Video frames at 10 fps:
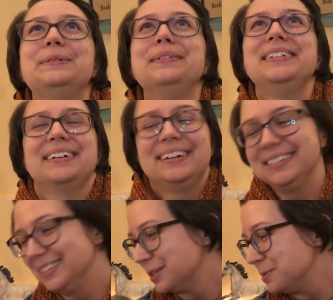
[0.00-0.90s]
much
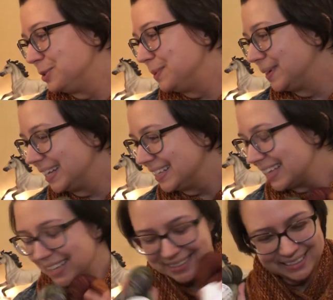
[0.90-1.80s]
yarn, so much beauty.
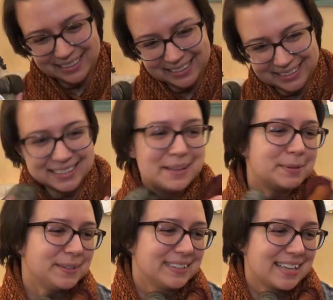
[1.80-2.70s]
Like, oh, I'm so